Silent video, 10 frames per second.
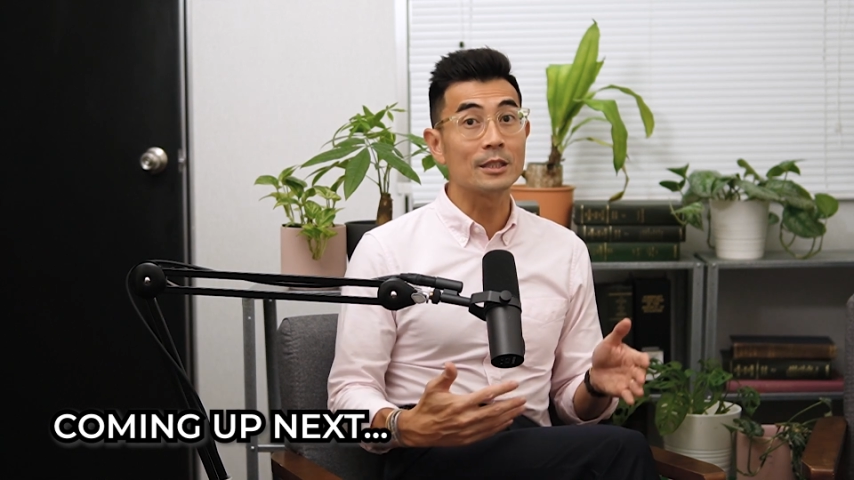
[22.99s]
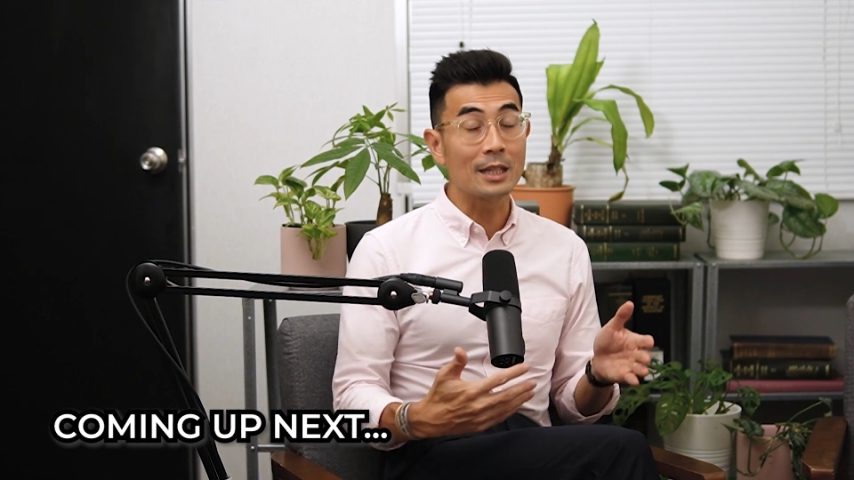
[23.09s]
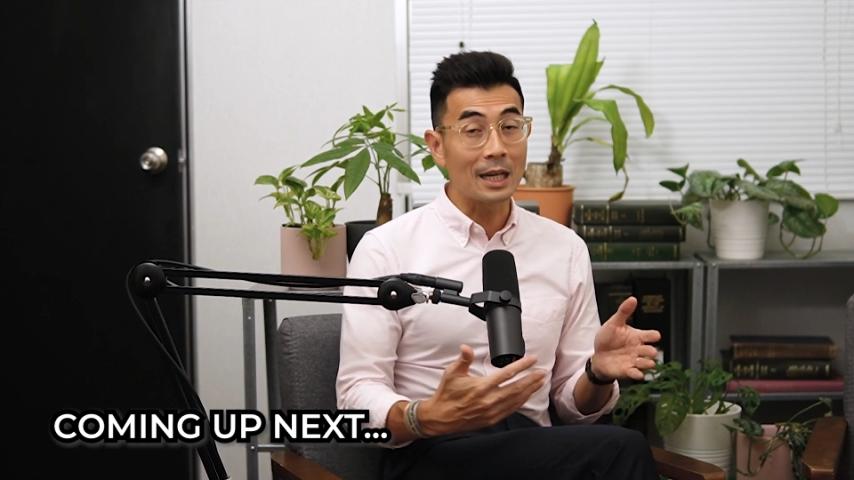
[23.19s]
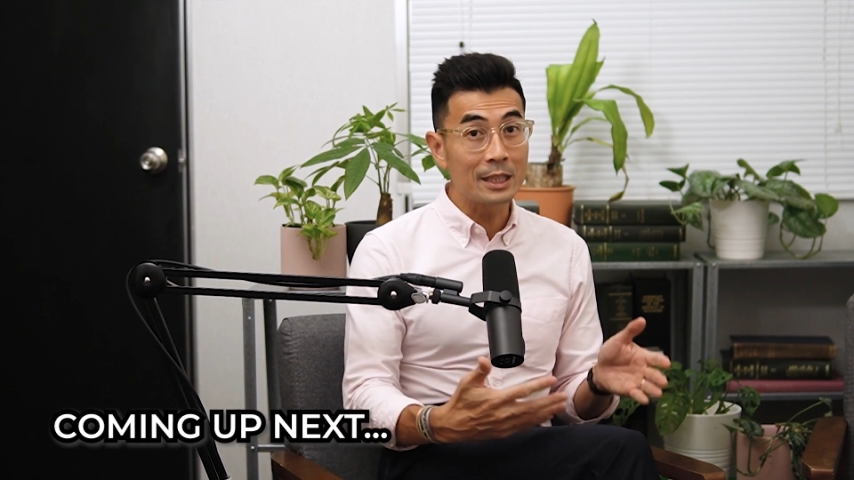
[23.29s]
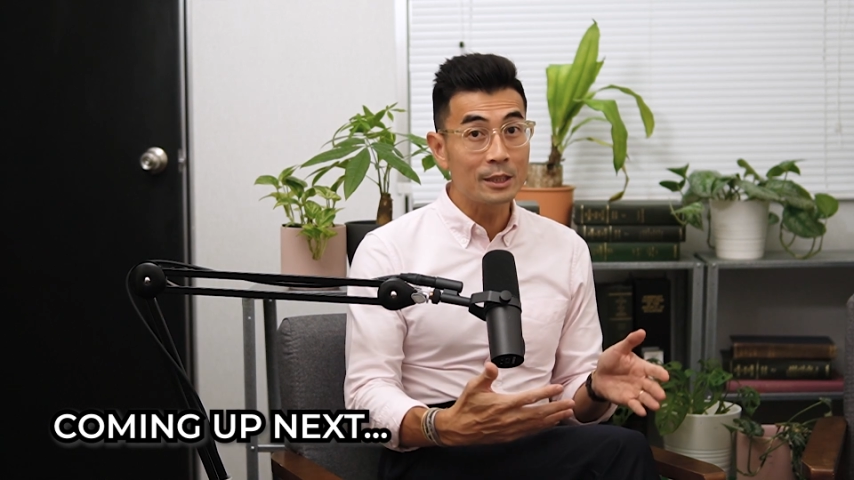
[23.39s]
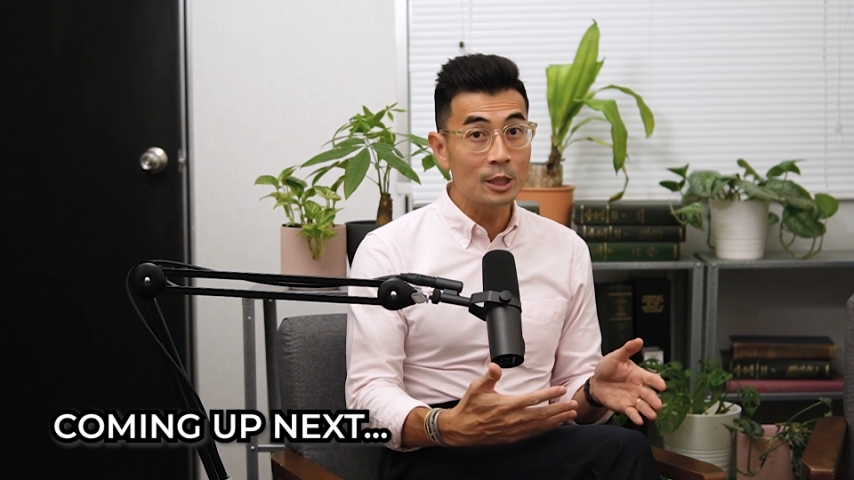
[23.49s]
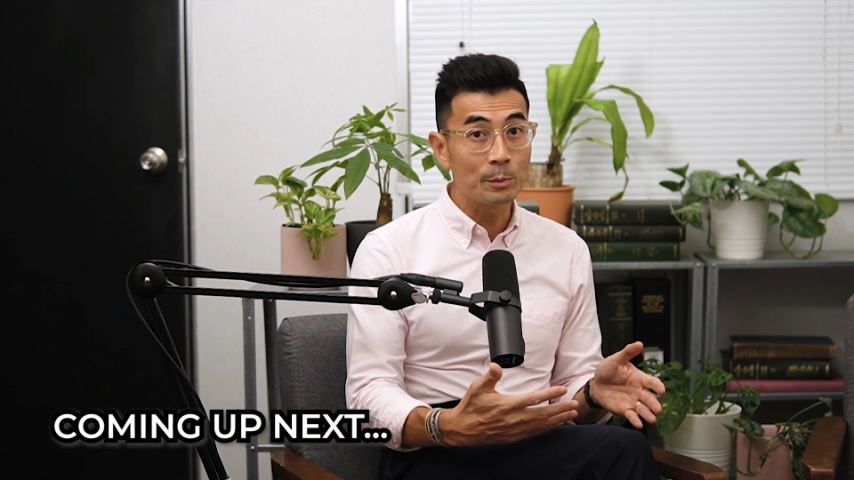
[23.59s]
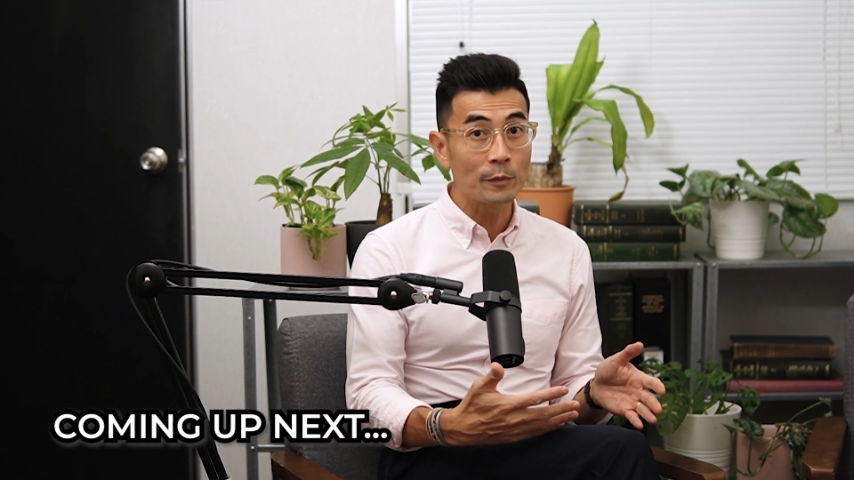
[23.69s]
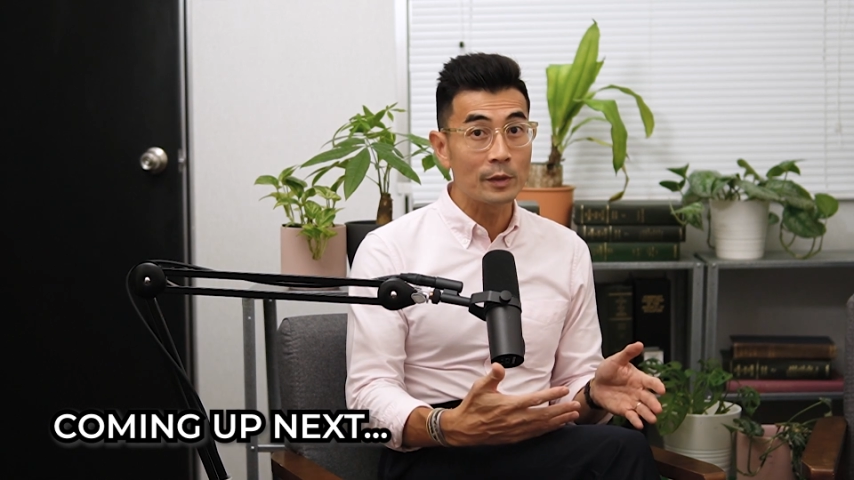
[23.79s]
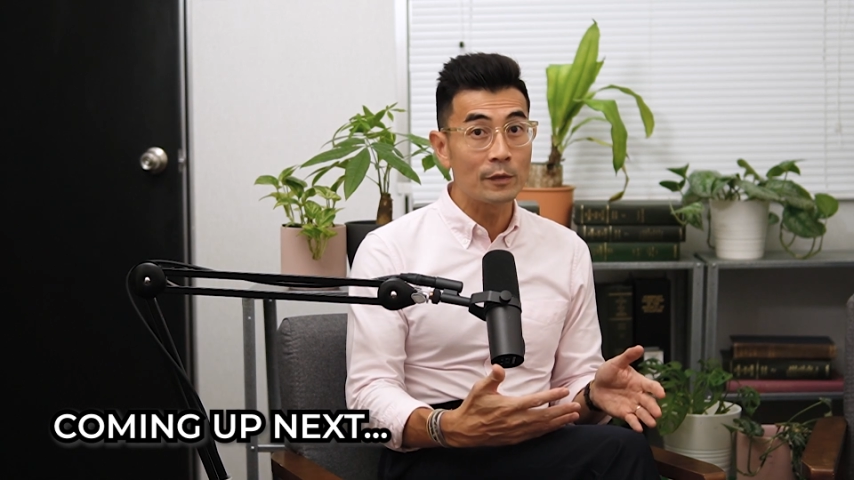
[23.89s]
Guardianship
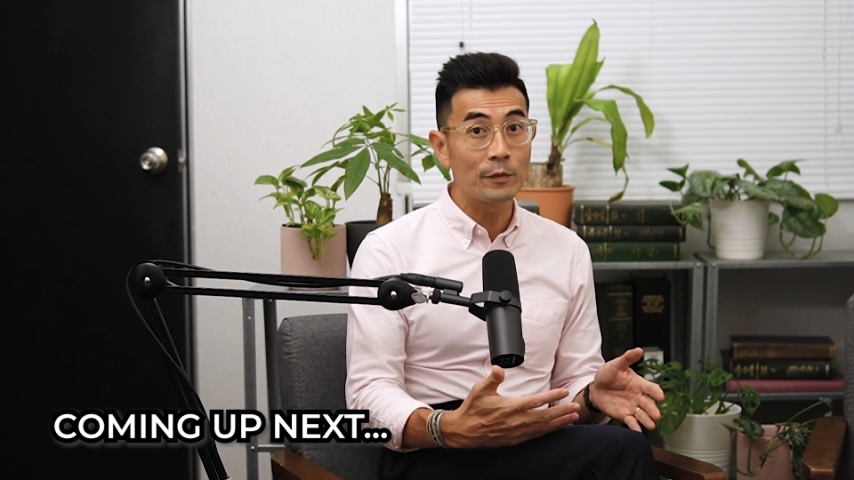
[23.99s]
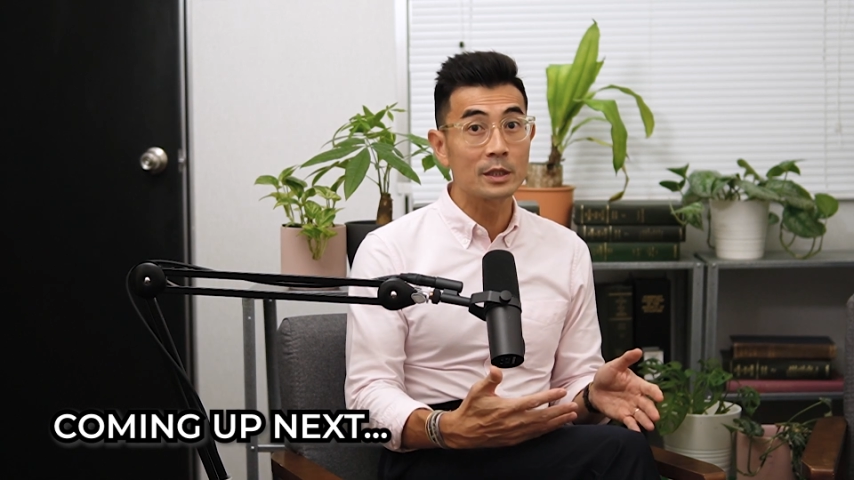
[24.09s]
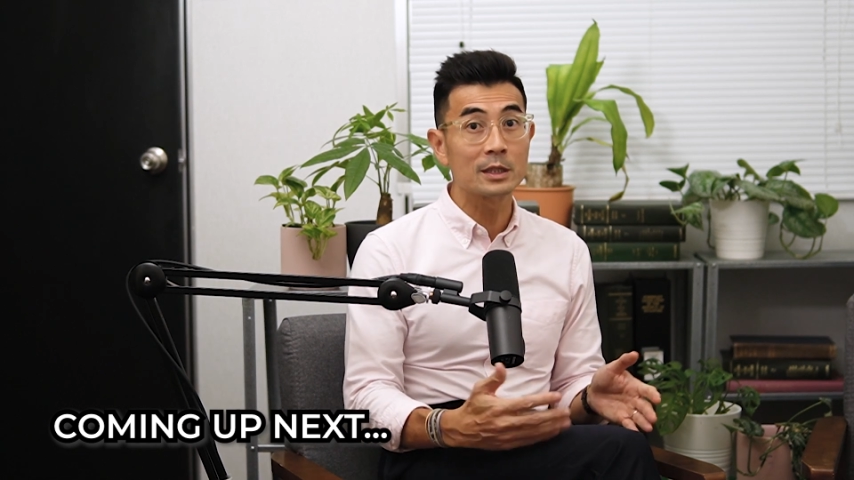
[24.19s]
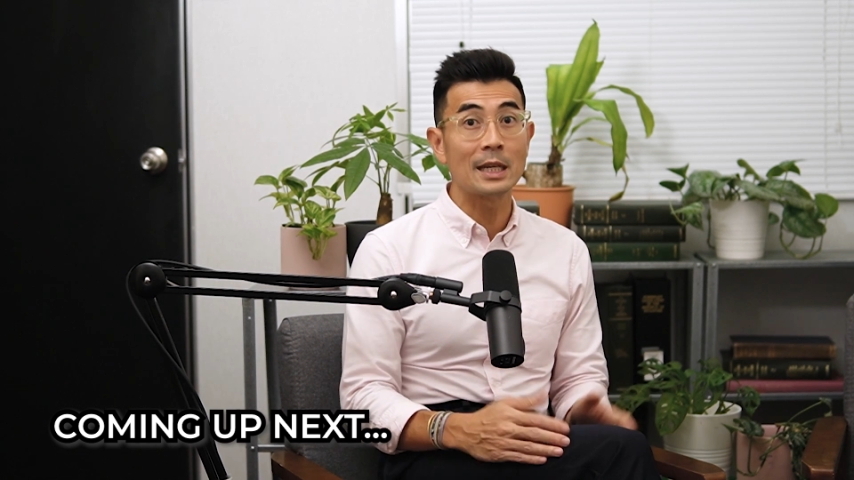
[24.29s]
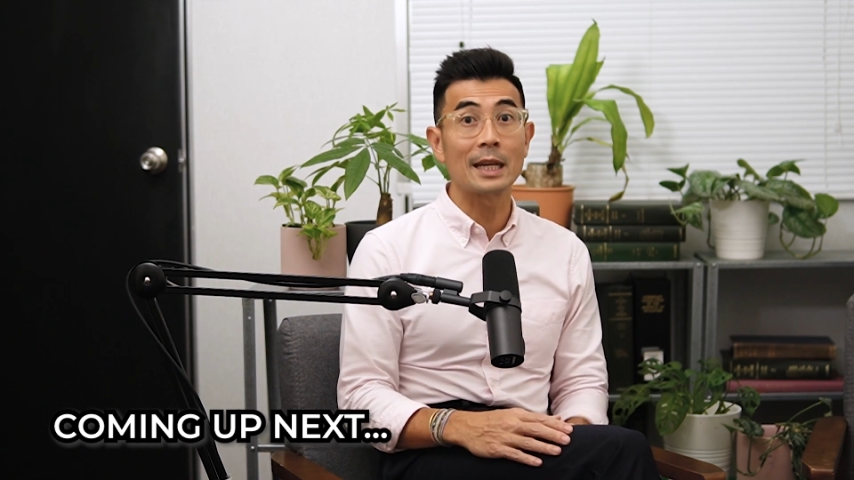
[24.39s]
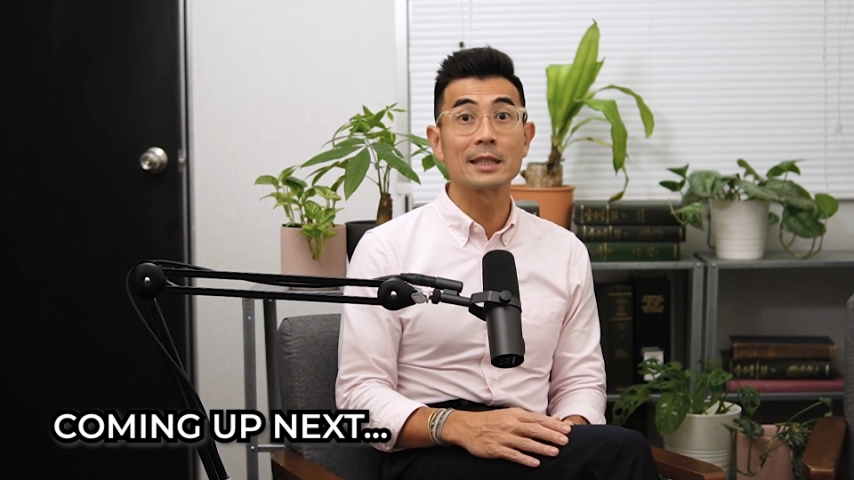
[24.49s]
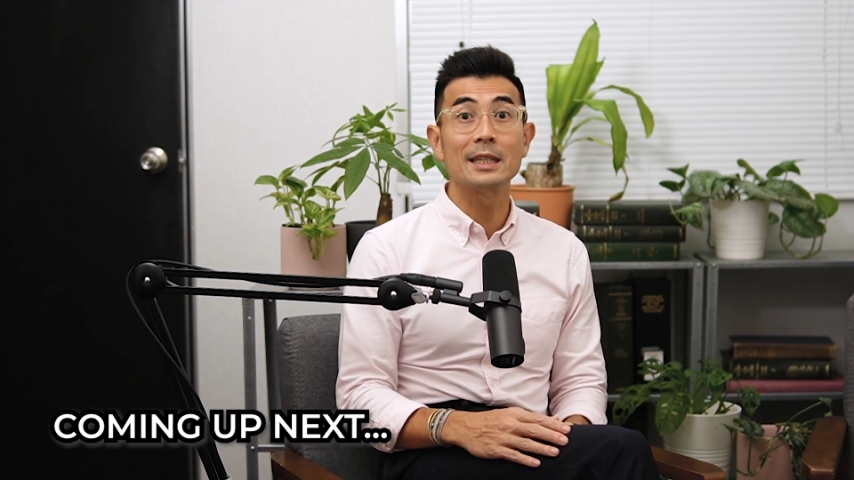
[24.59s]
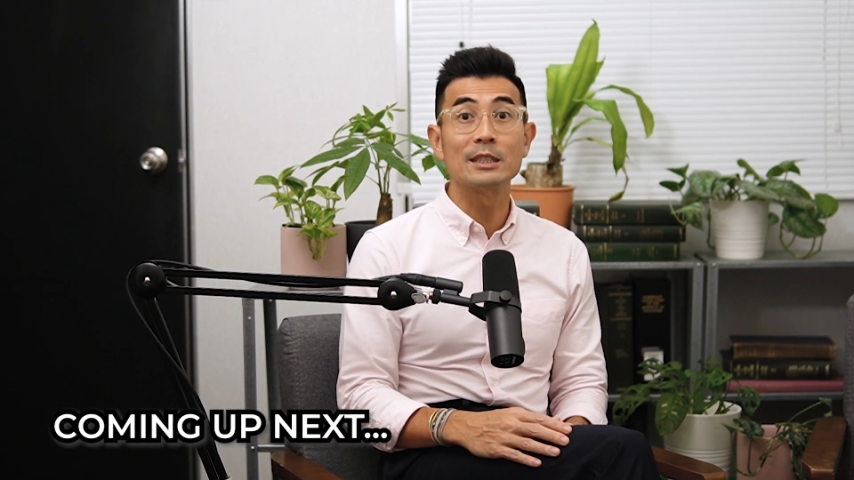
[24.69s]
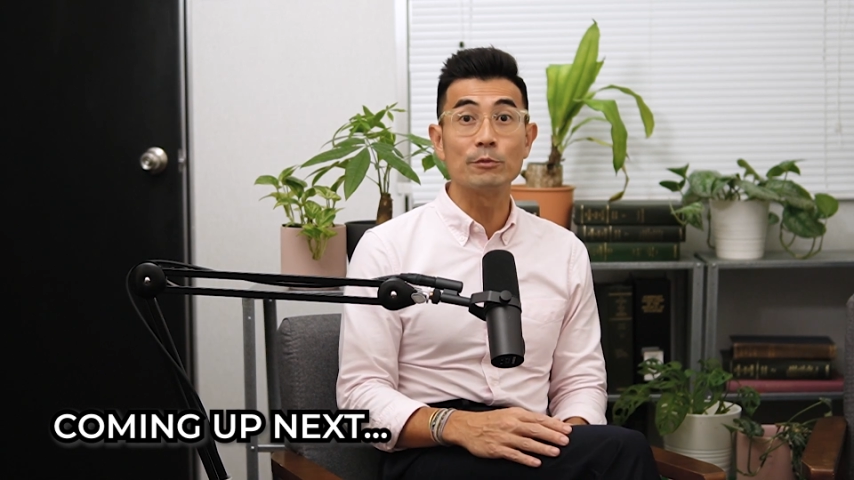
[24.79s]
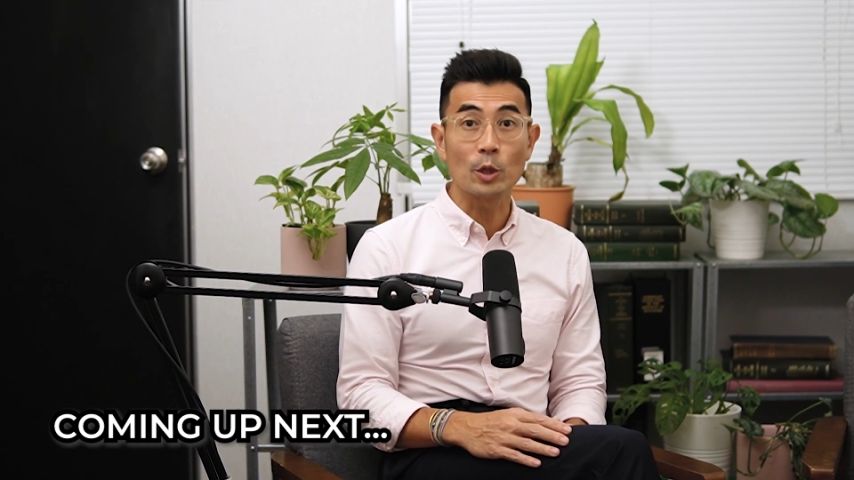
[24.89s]
of Infants Act
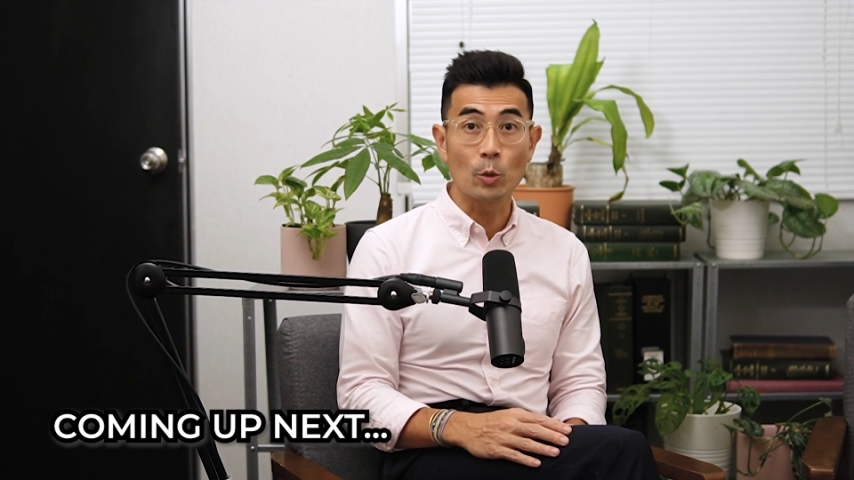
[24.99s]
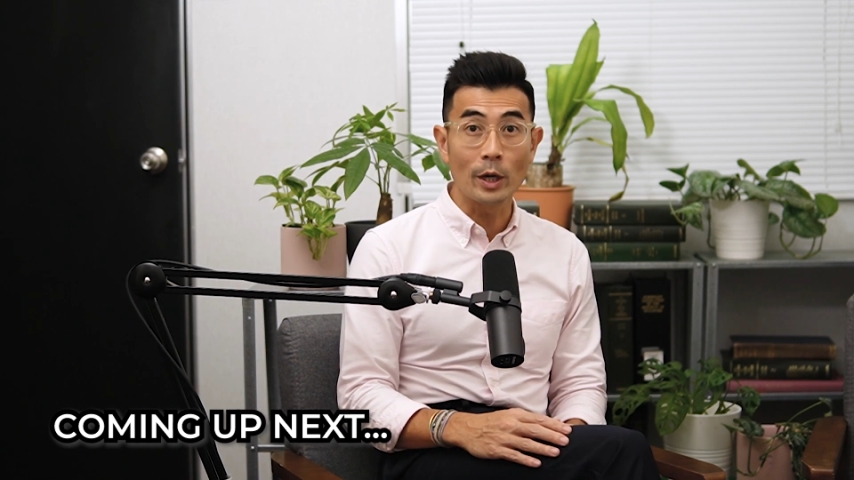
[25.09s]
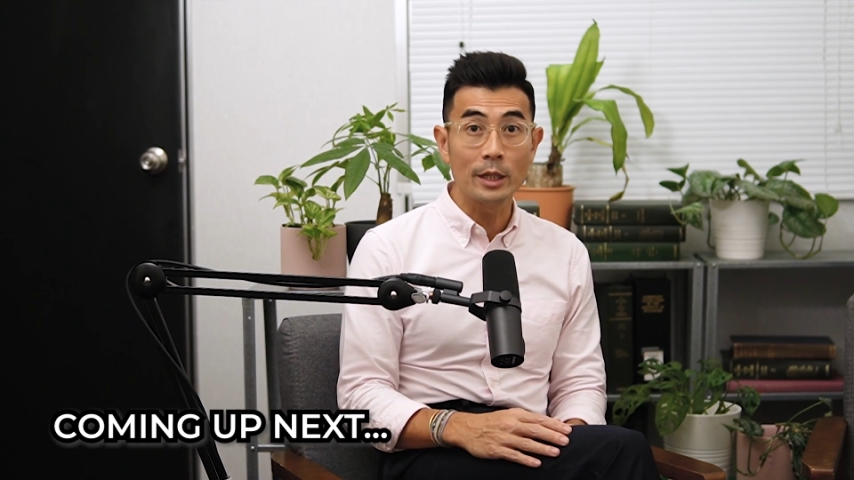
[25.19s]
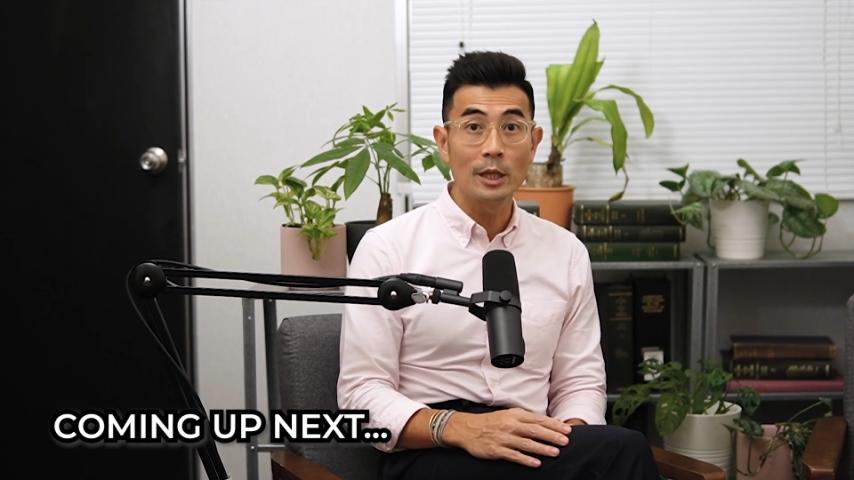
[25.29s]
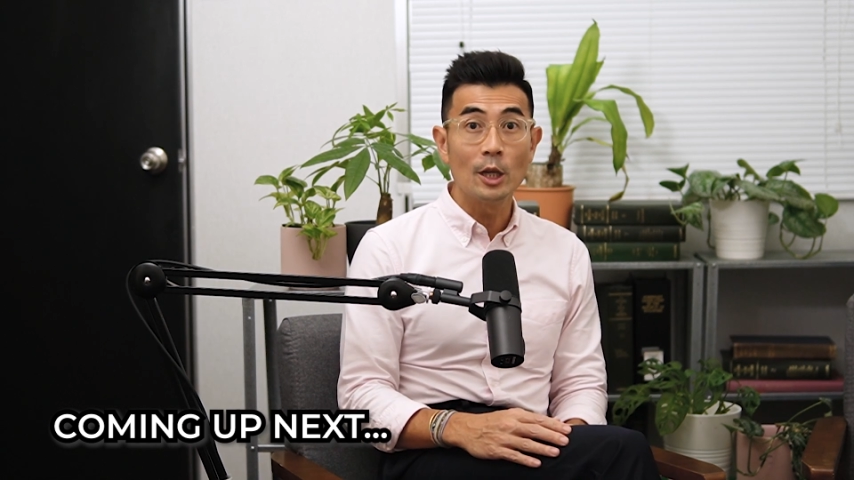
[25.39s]
is required,